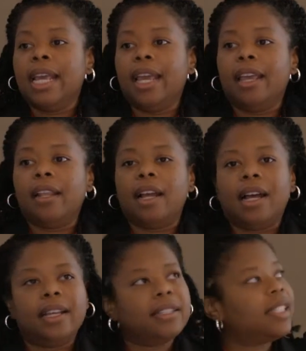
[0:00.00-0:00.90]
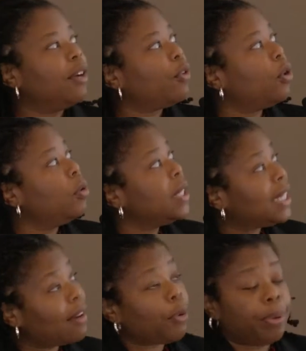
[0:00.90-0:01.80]
and several
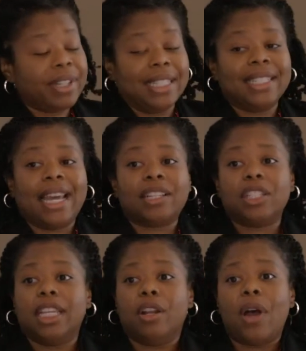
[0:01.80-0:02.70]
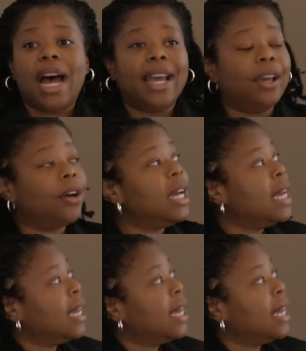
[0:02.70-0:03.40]
prisons actually in Ohio,